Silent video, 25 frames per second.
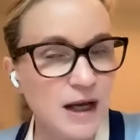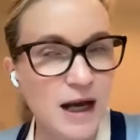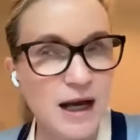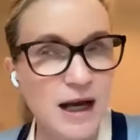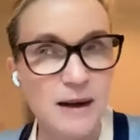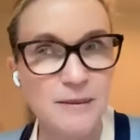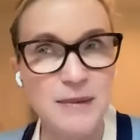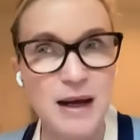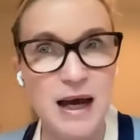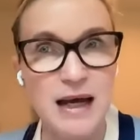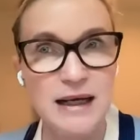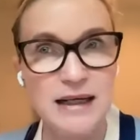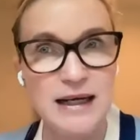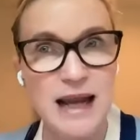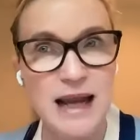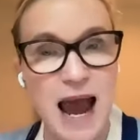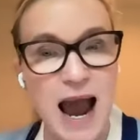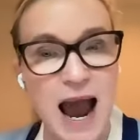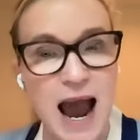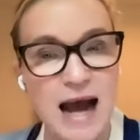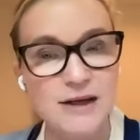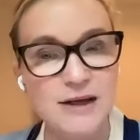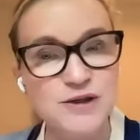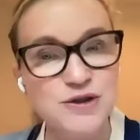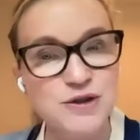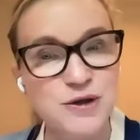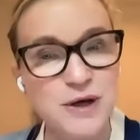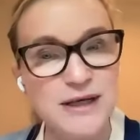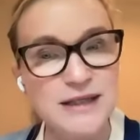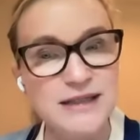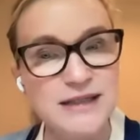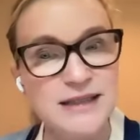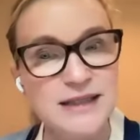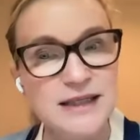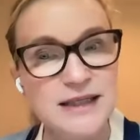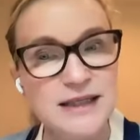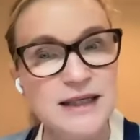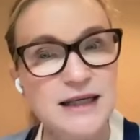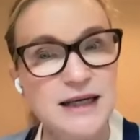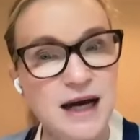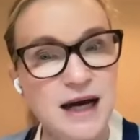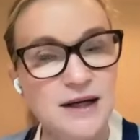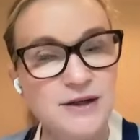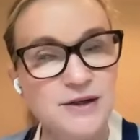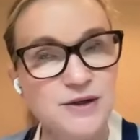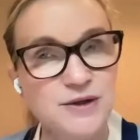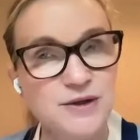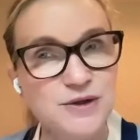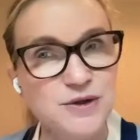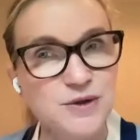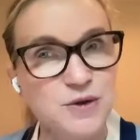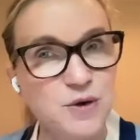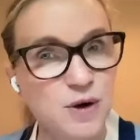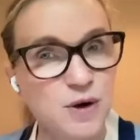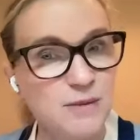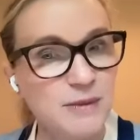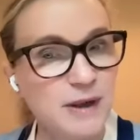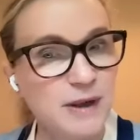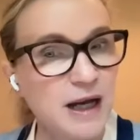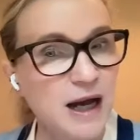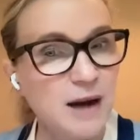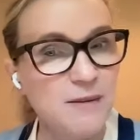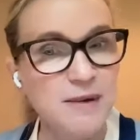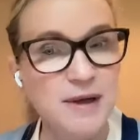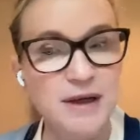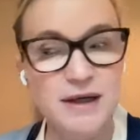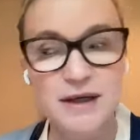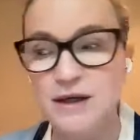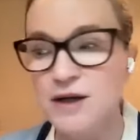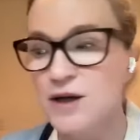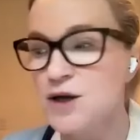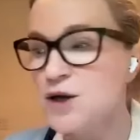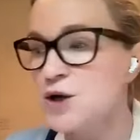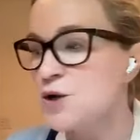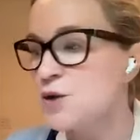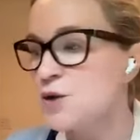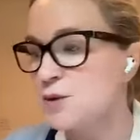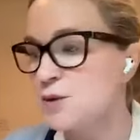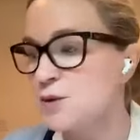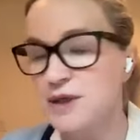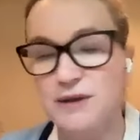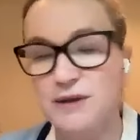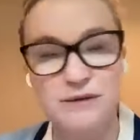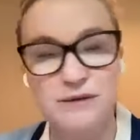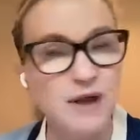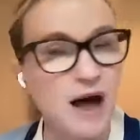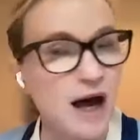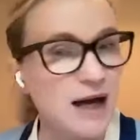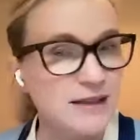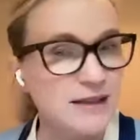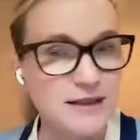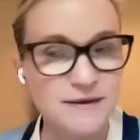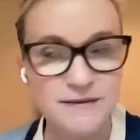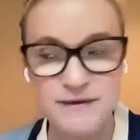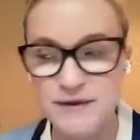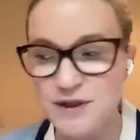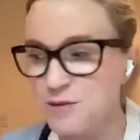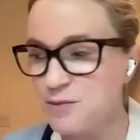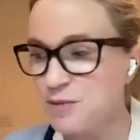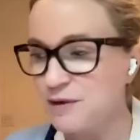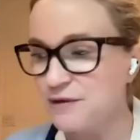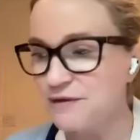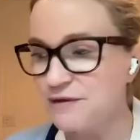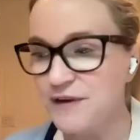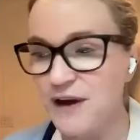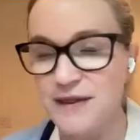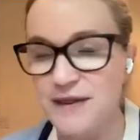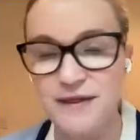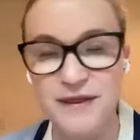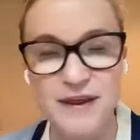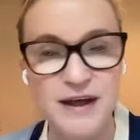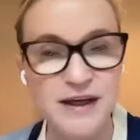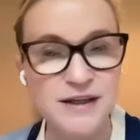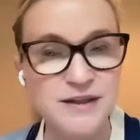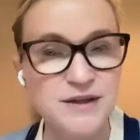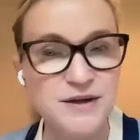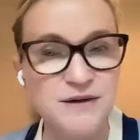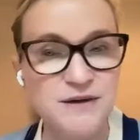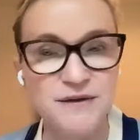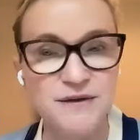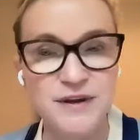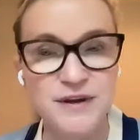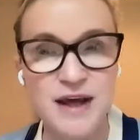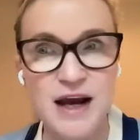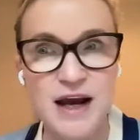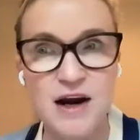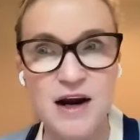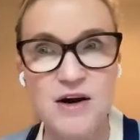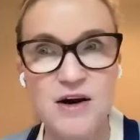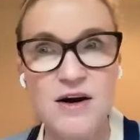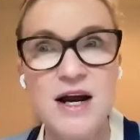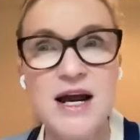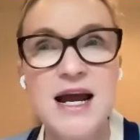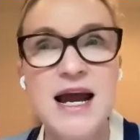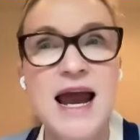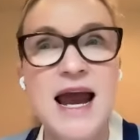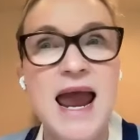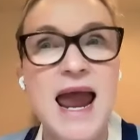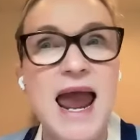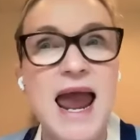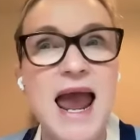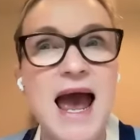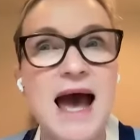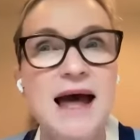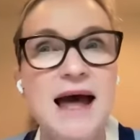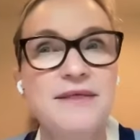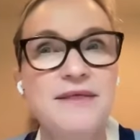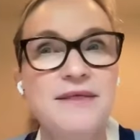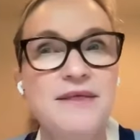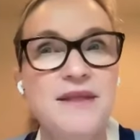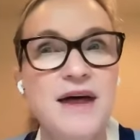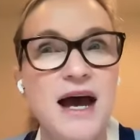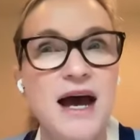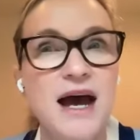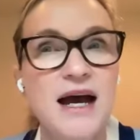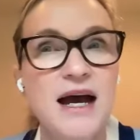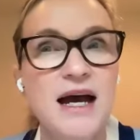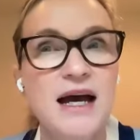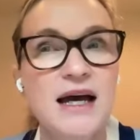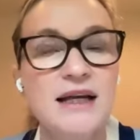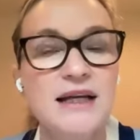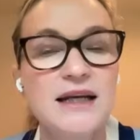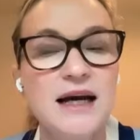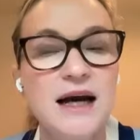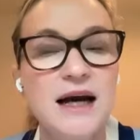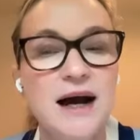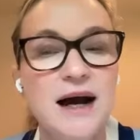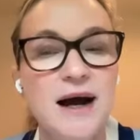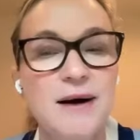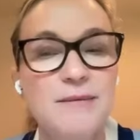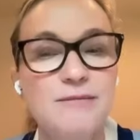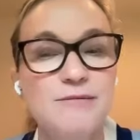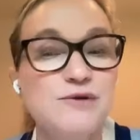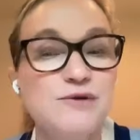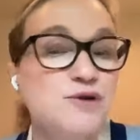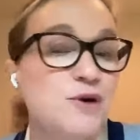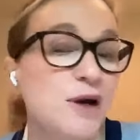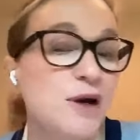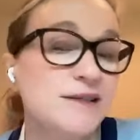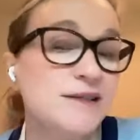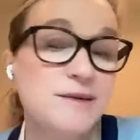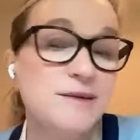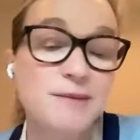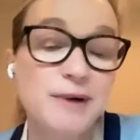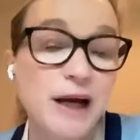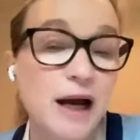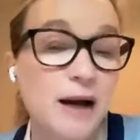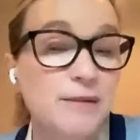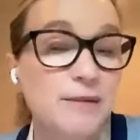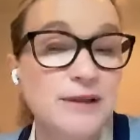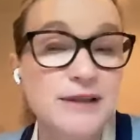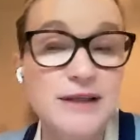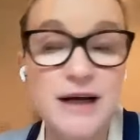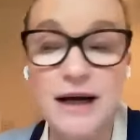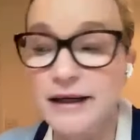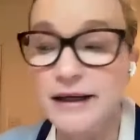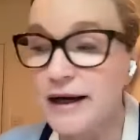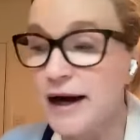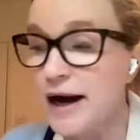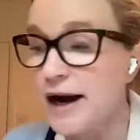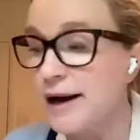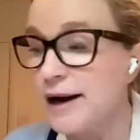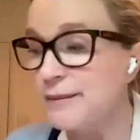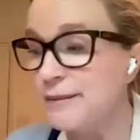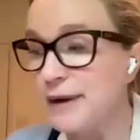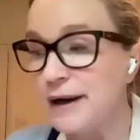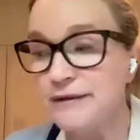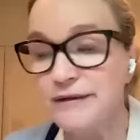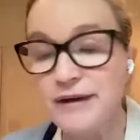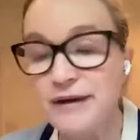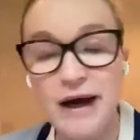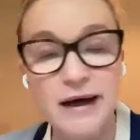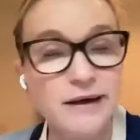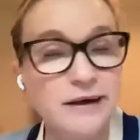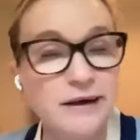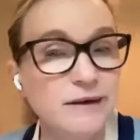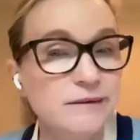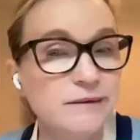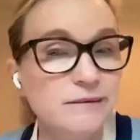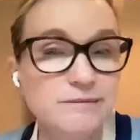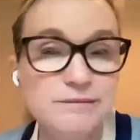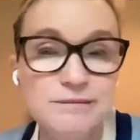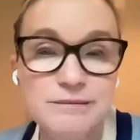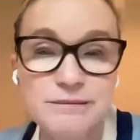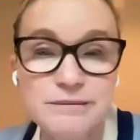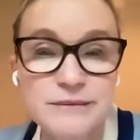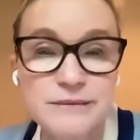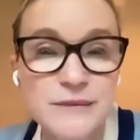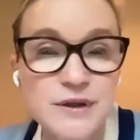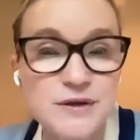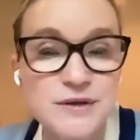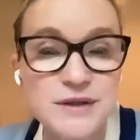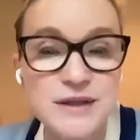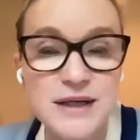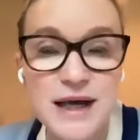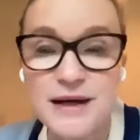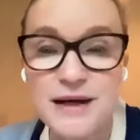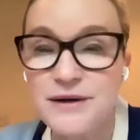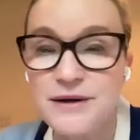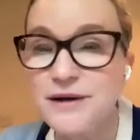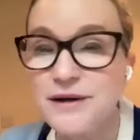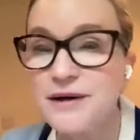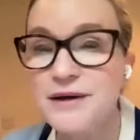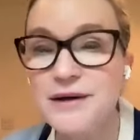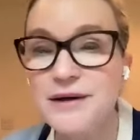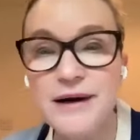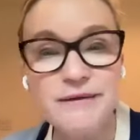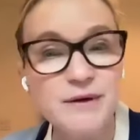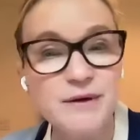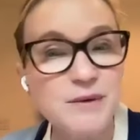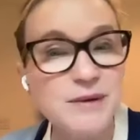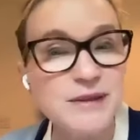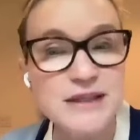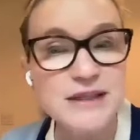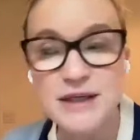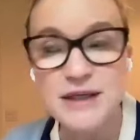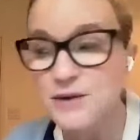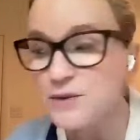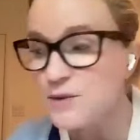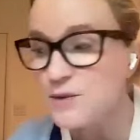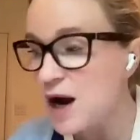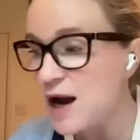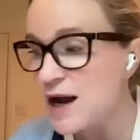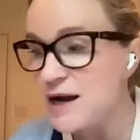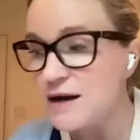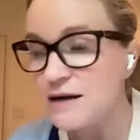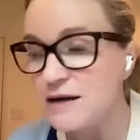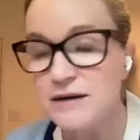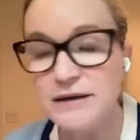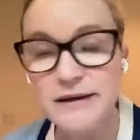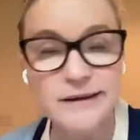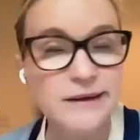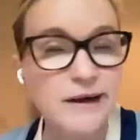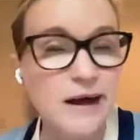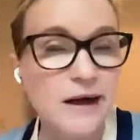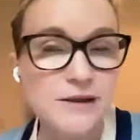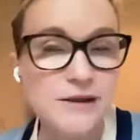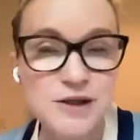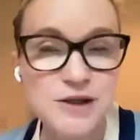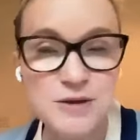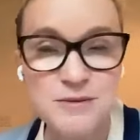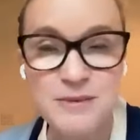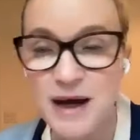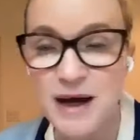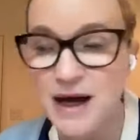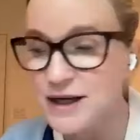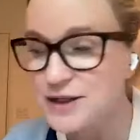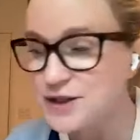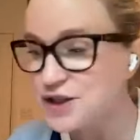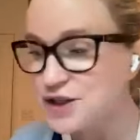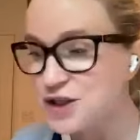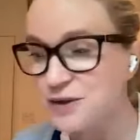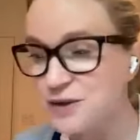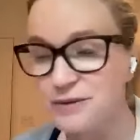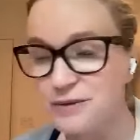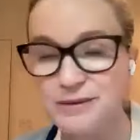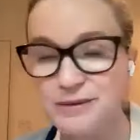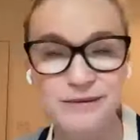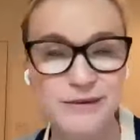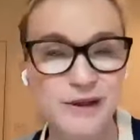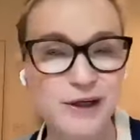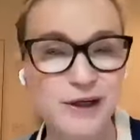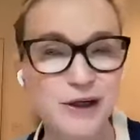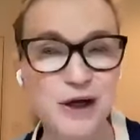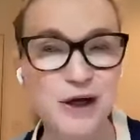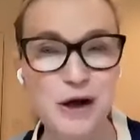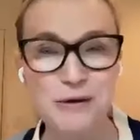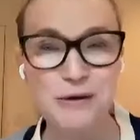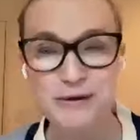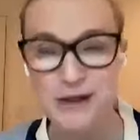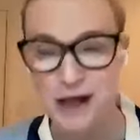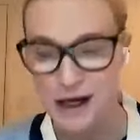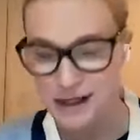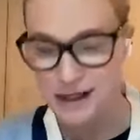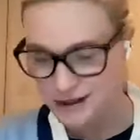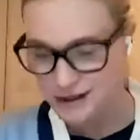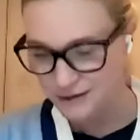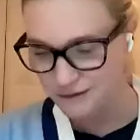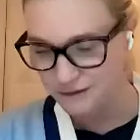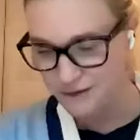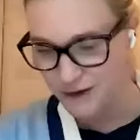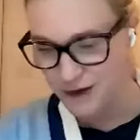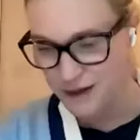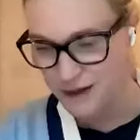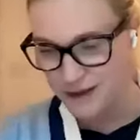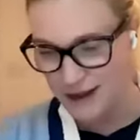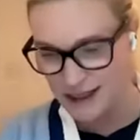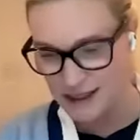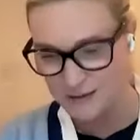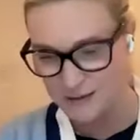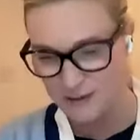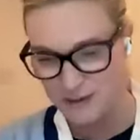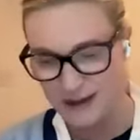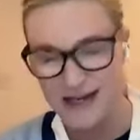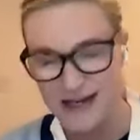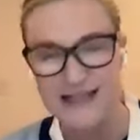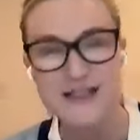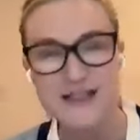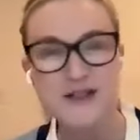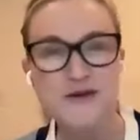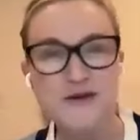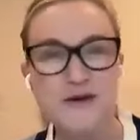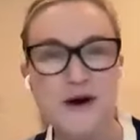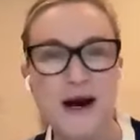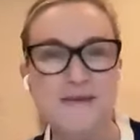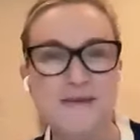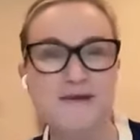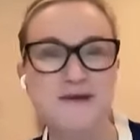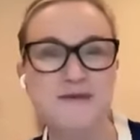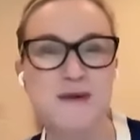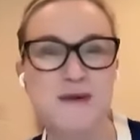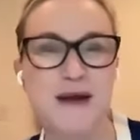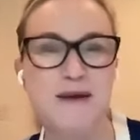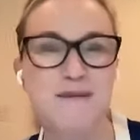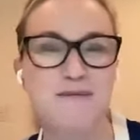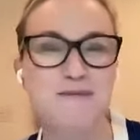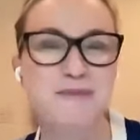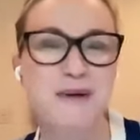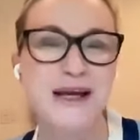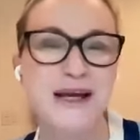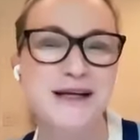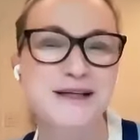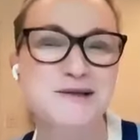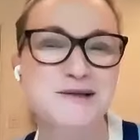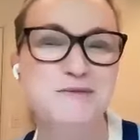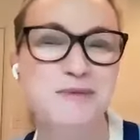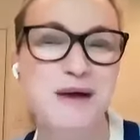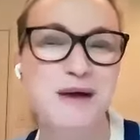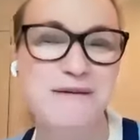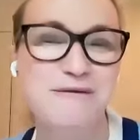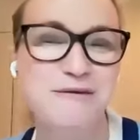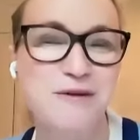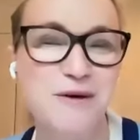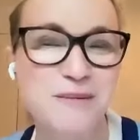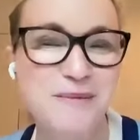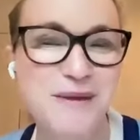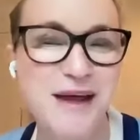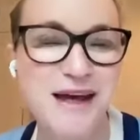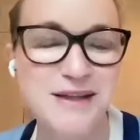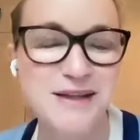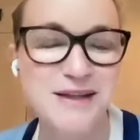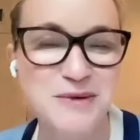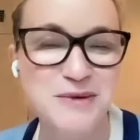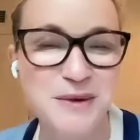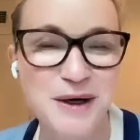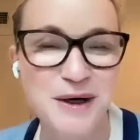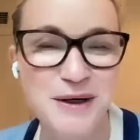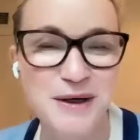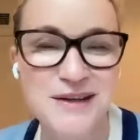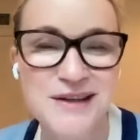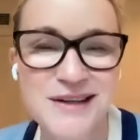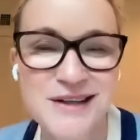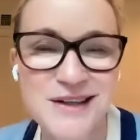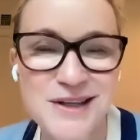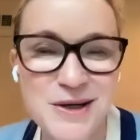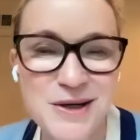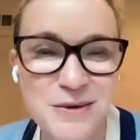I'm at Tracy_McCubbin. We do lots of super fun things over there. And then TracyMcCubbin.com. I've got a newsletter every once in a while, not too much, and you know, lots of fun things. But Instagram's my biggest platform. That's where